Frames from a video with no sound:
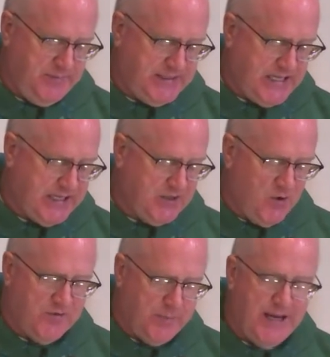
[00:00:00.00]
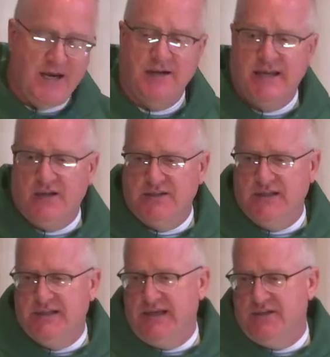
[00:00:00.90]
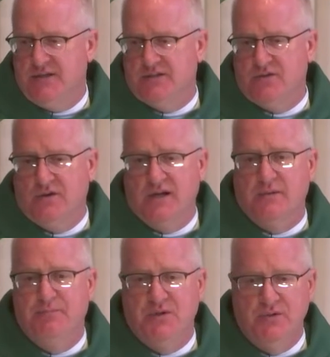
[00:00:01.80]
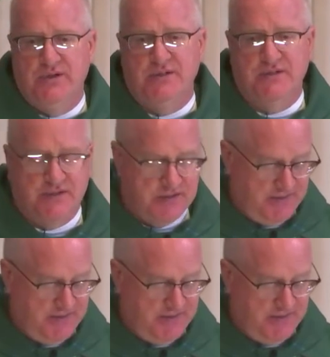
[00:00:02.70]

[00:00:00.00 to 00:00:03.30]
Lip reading: to be taken over by our calculators or our computers.